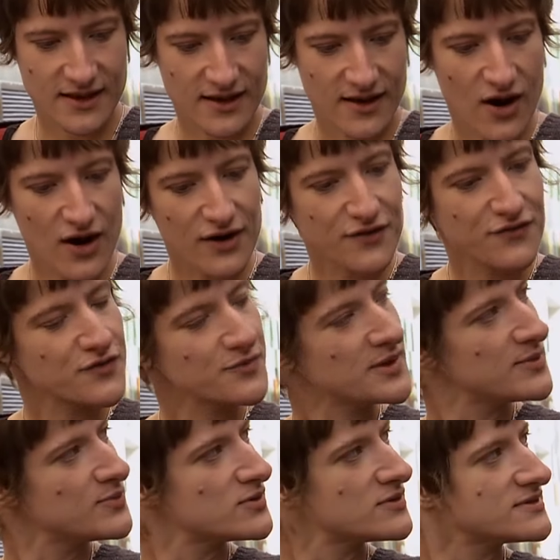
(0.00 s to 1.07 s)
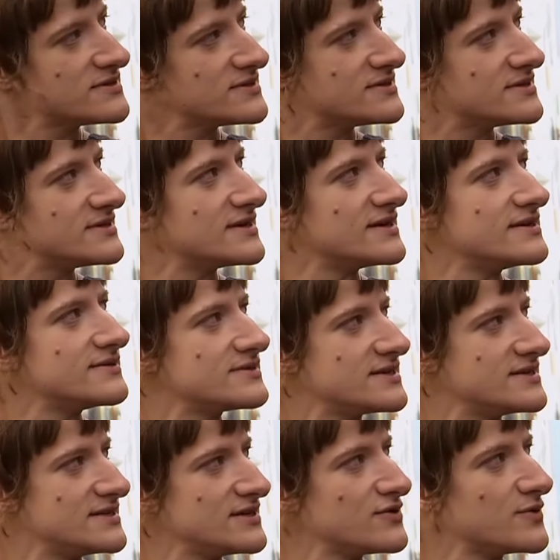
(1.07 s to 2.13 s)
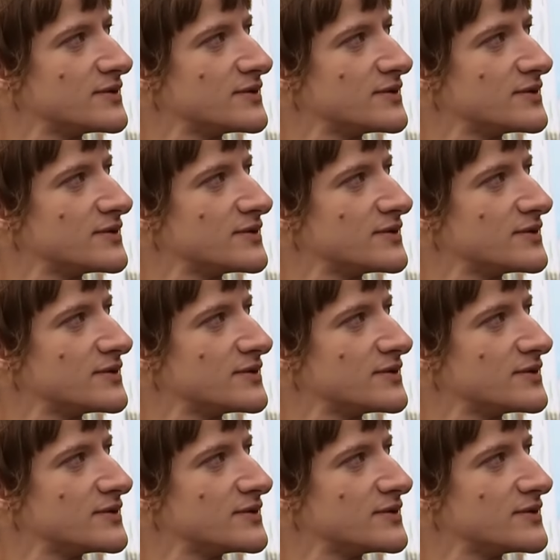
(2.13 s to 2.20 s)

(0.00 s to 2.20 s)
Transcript: hard for people to deal